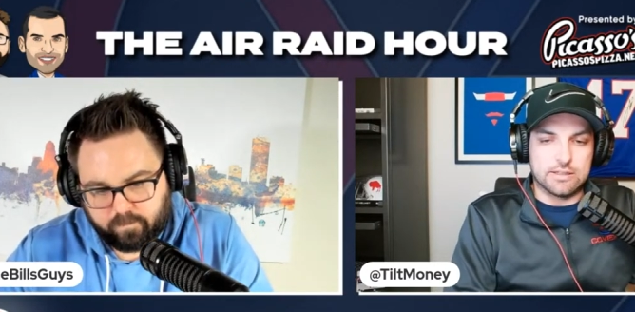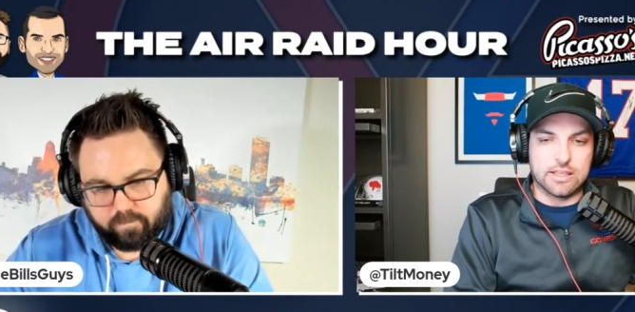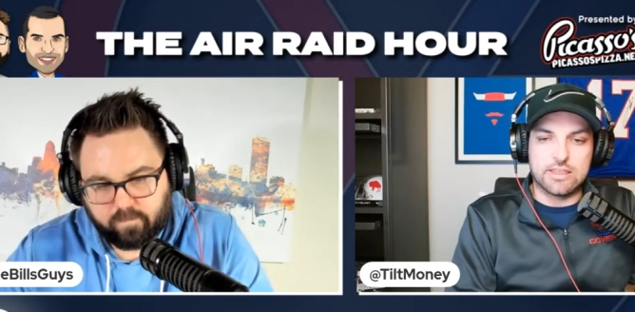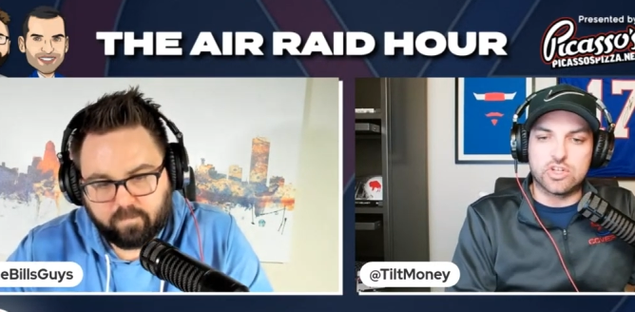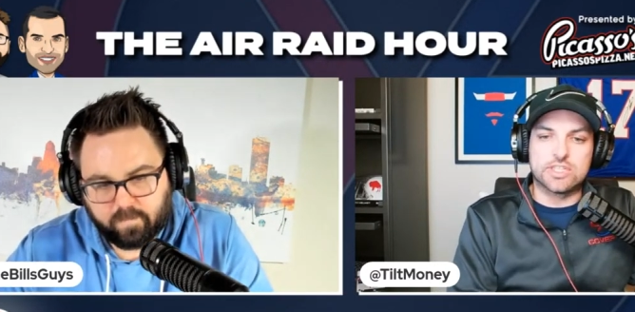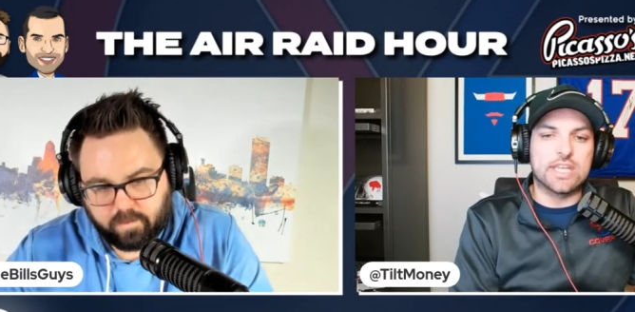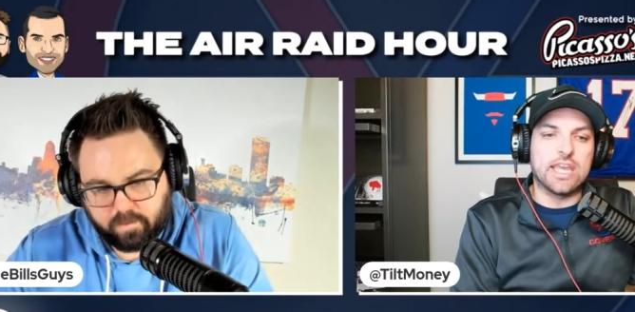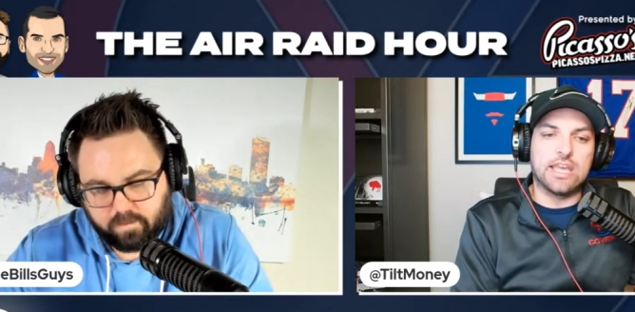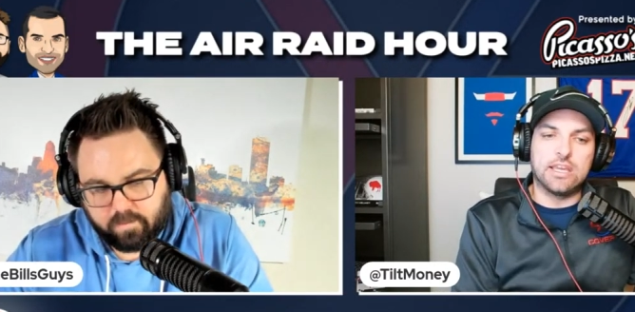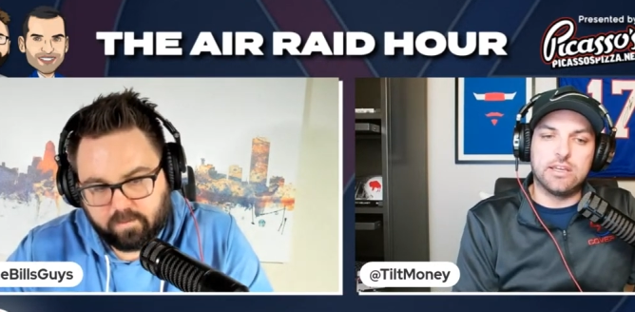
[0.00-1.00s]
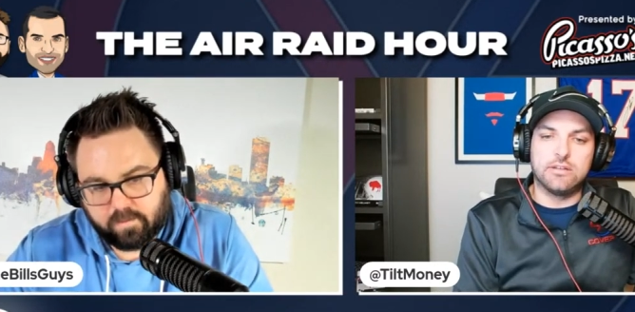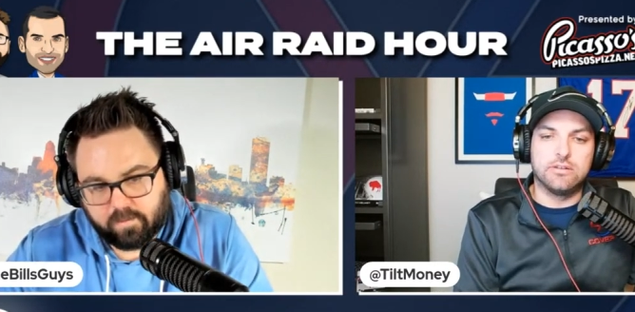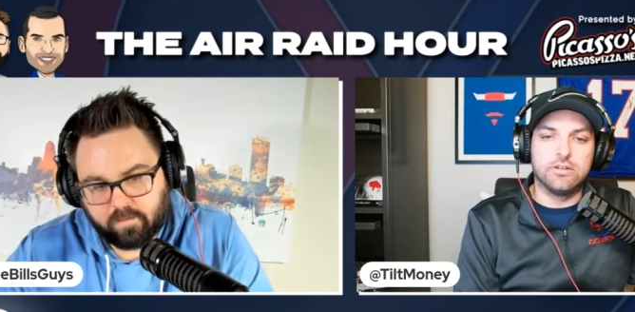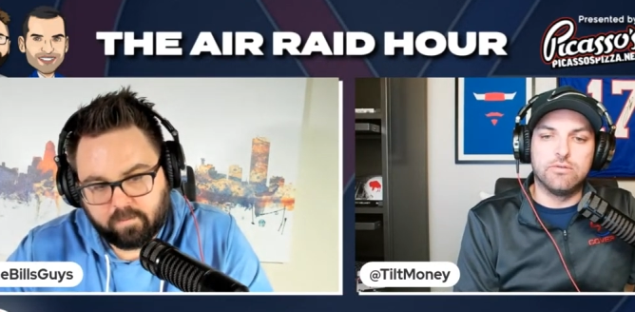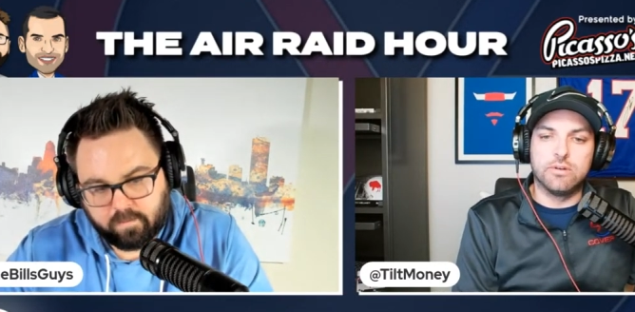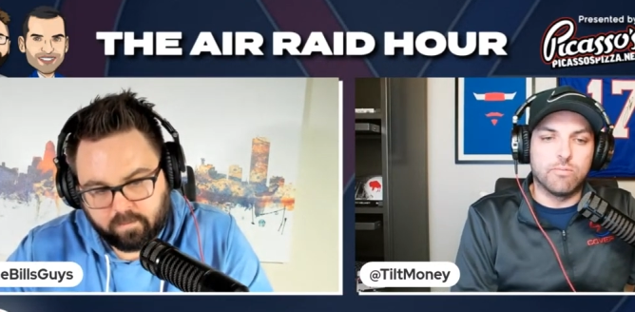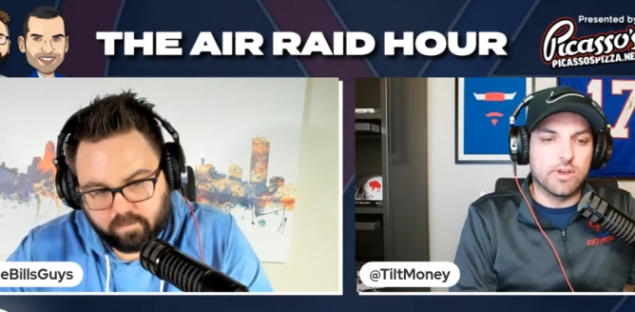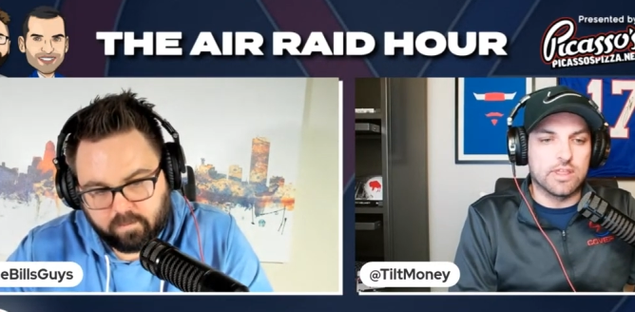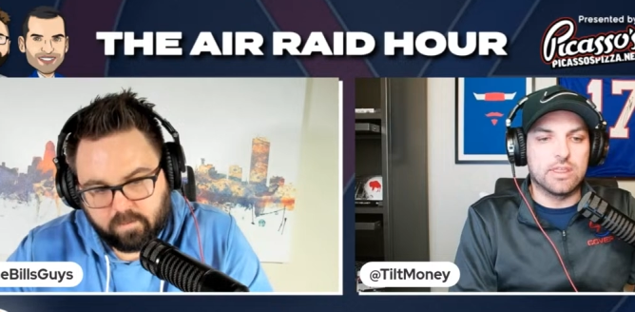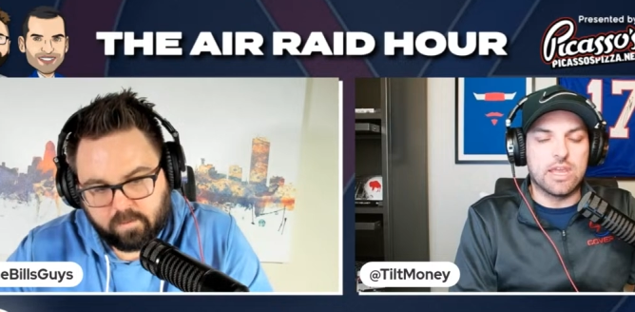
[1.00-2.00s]
Speaker 1: let's just say Newton
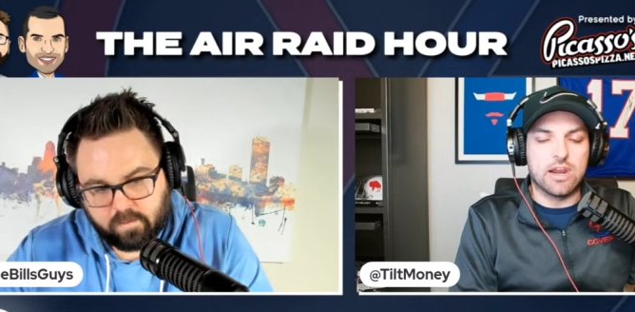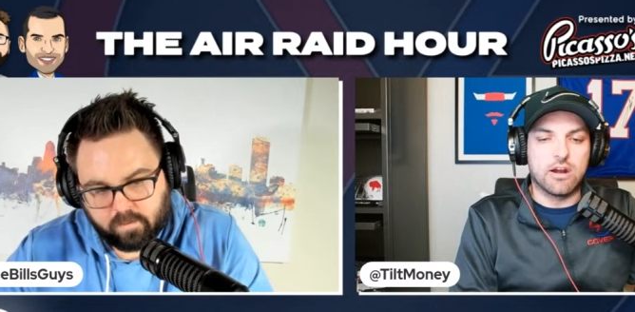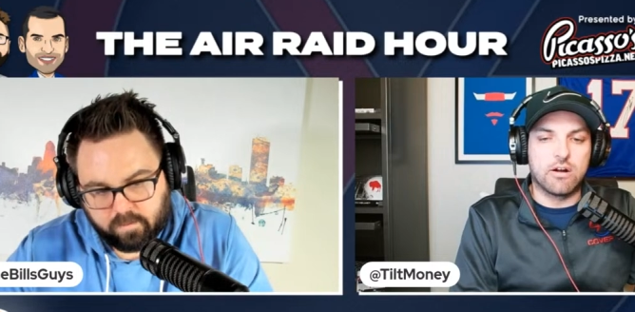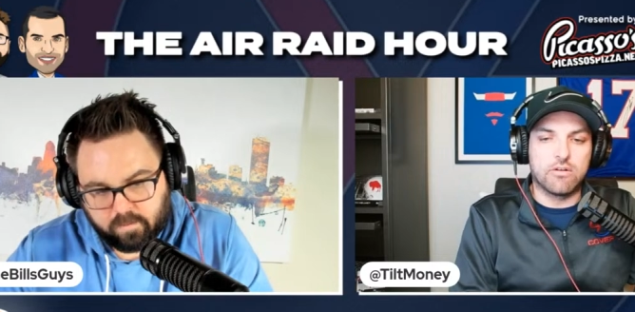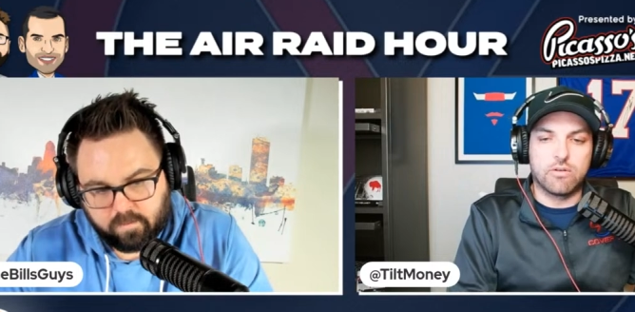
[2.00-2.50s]
wasn't there,